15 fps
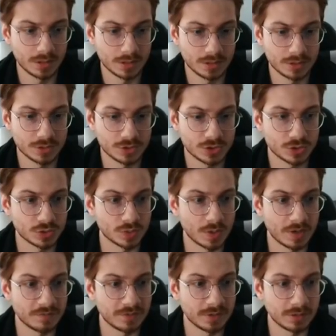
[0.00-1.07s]
So
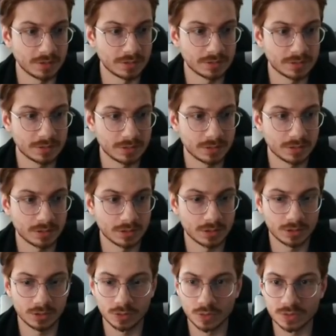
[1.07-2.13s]
I will
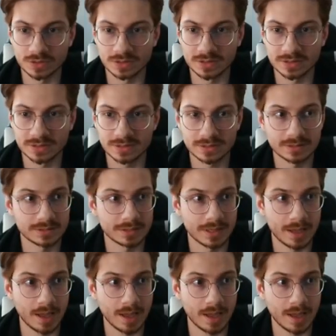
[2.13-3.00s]
close this